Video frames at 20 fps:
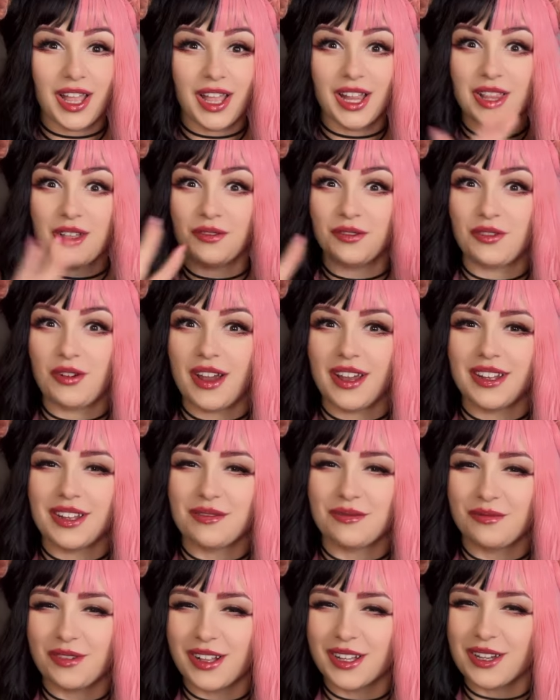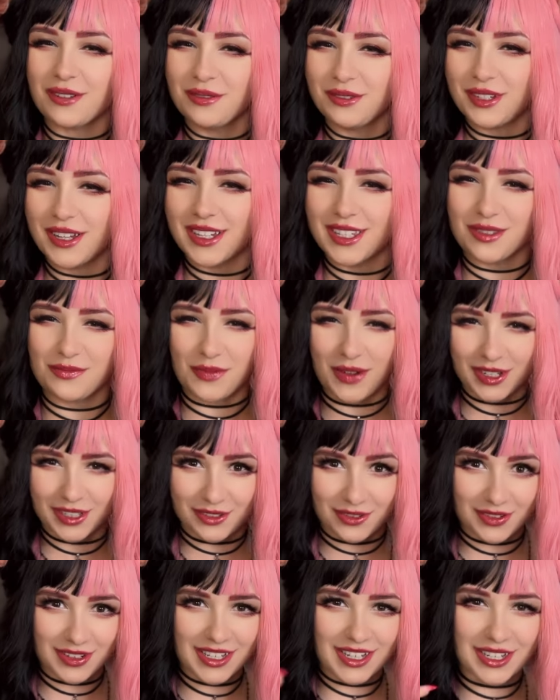Hello everyone and welcome to Expect
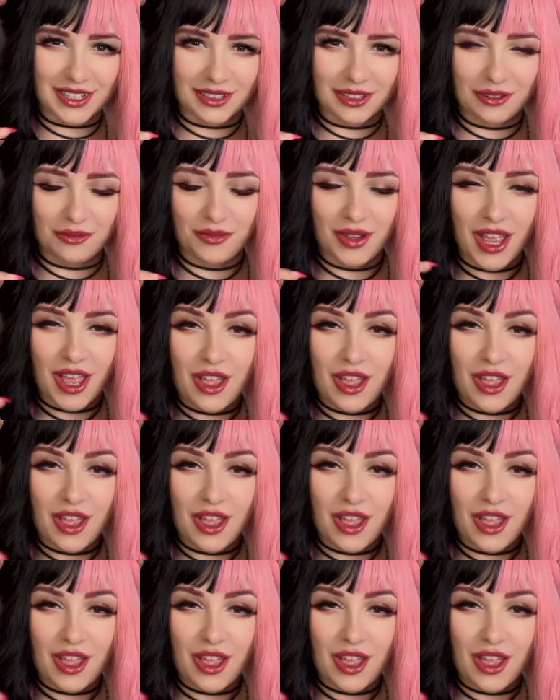Ridiculum.